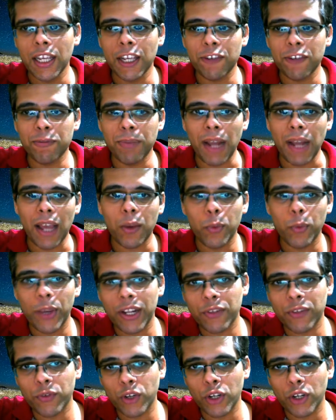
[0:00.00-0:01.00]
If black
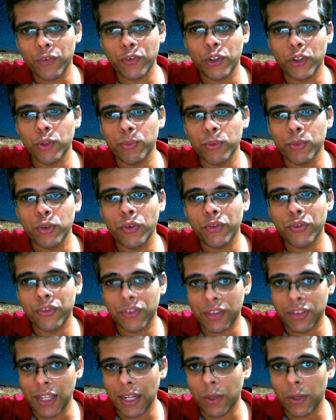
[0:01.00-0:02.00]
waits for a few moves,
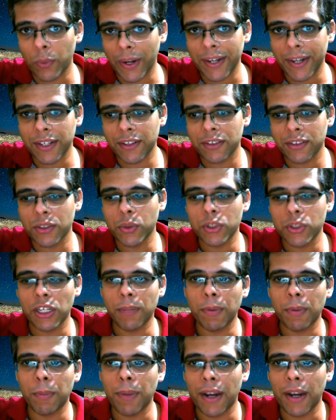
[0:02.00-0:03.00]
then white is
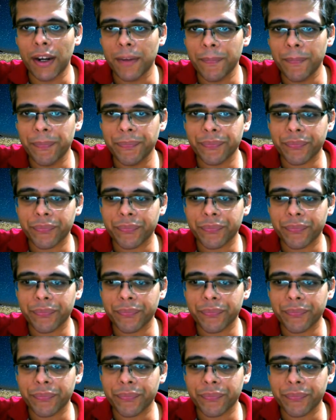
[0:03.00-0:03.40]
usually prepared.